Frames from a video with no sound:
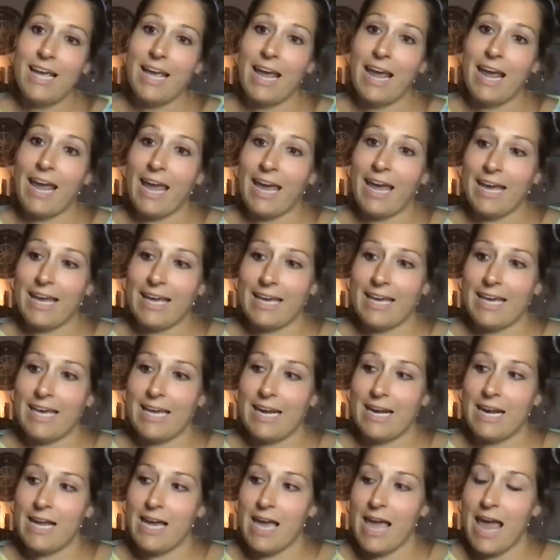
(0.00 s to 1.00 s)

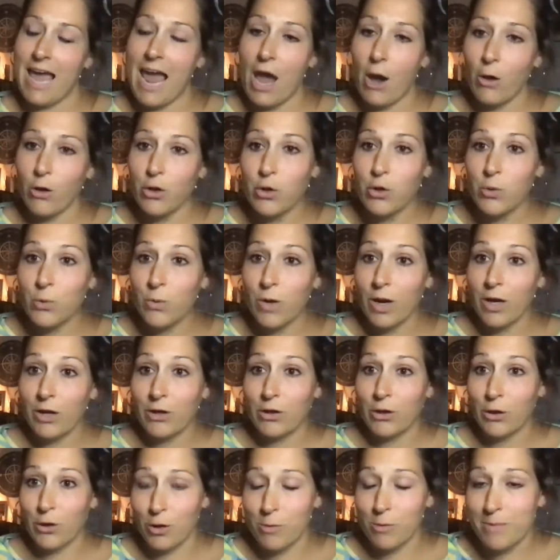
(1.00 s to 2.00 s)
and how you run
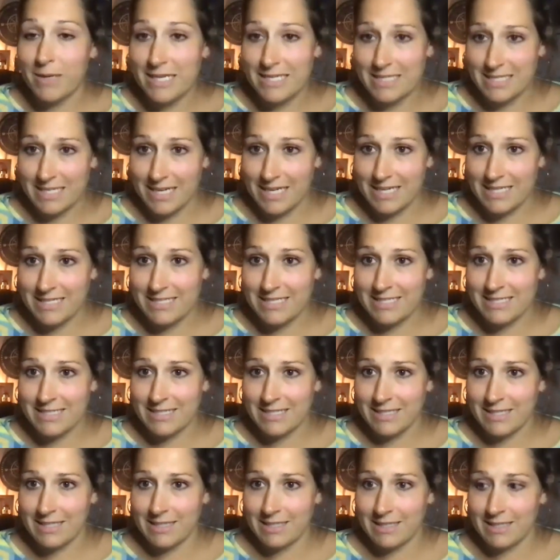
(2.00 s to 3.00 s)
your business.
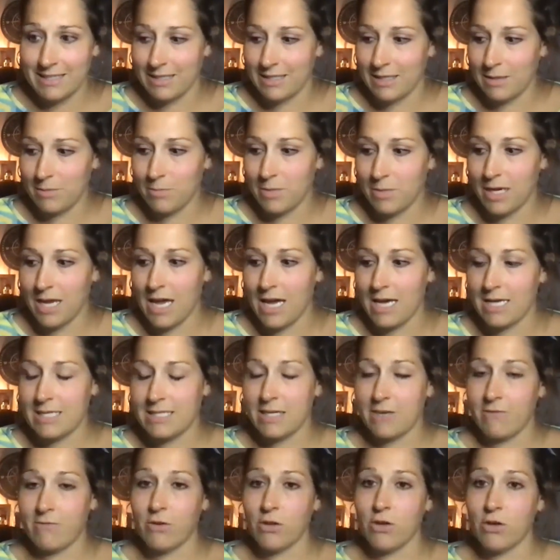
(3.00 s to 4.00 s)
Because
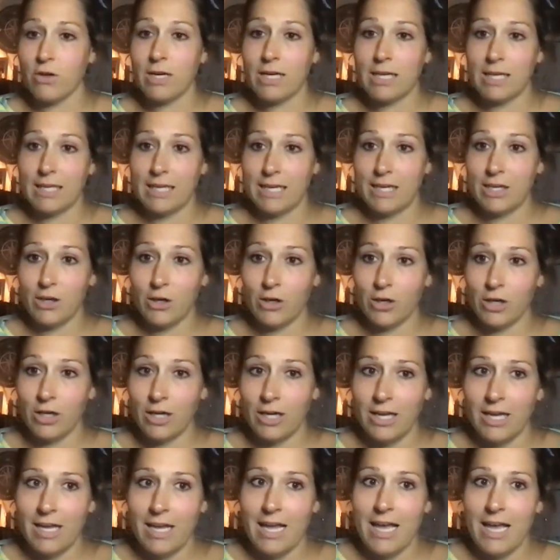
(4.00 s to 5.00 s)
if you're a leader
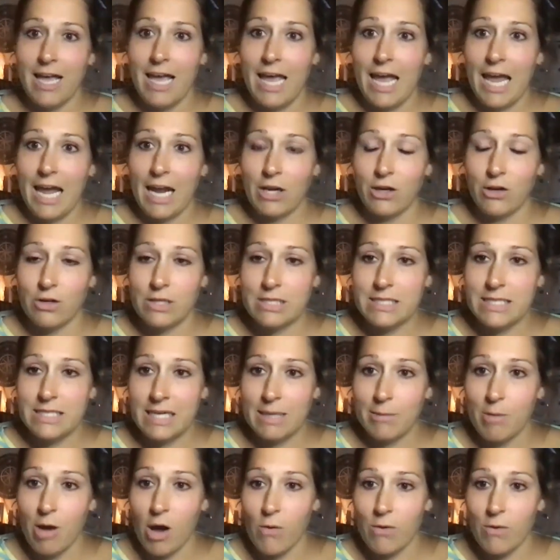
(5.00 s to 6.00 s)
and your
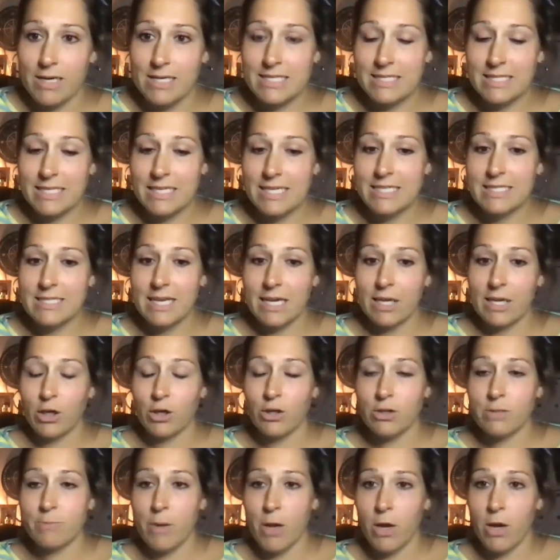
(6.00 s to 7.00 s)
team always sees that
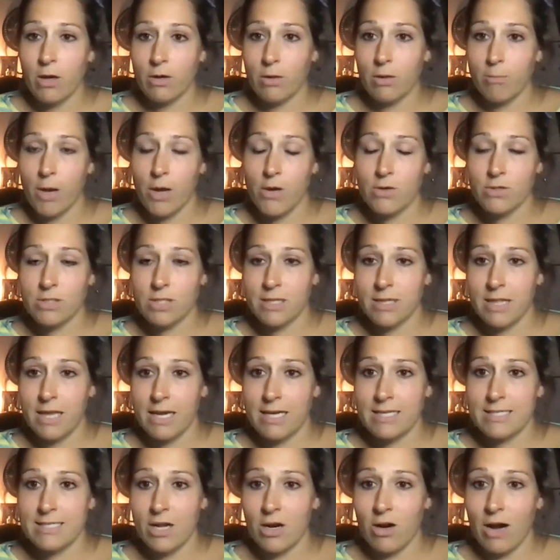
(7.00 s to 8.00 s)
you're posting
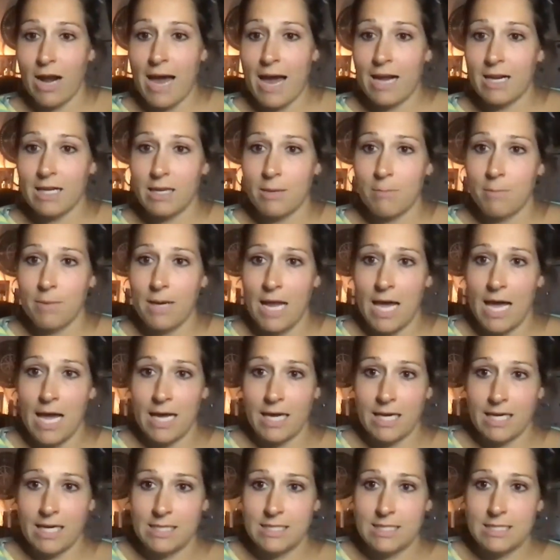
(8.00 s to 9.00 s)
things that are out of
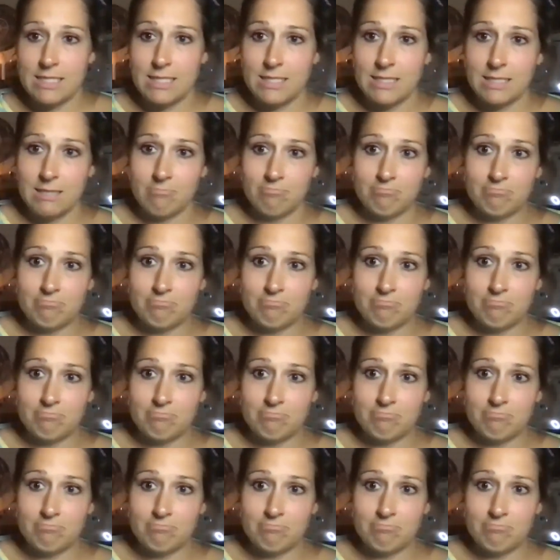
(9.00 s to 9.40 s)
compliance,